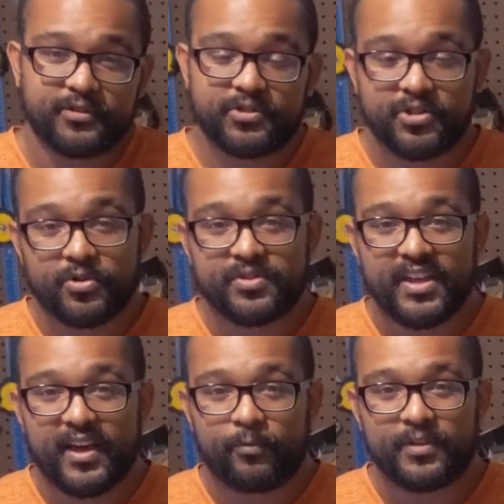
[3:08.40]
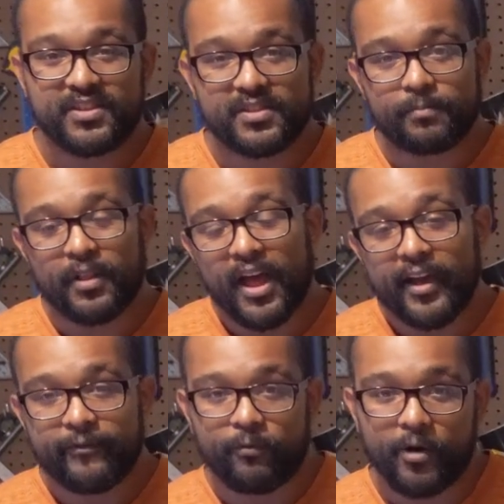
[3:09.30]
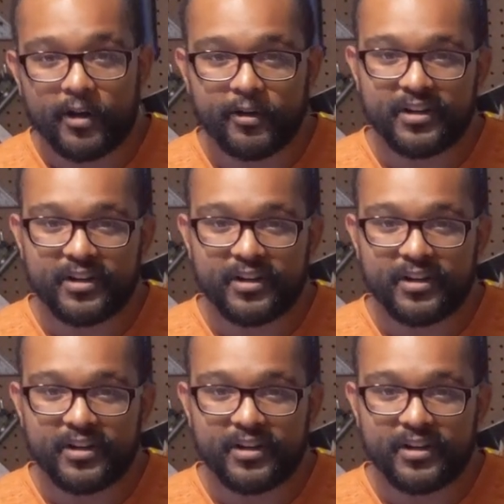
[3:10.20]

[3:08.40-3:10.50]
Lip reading: shows that when the supply of water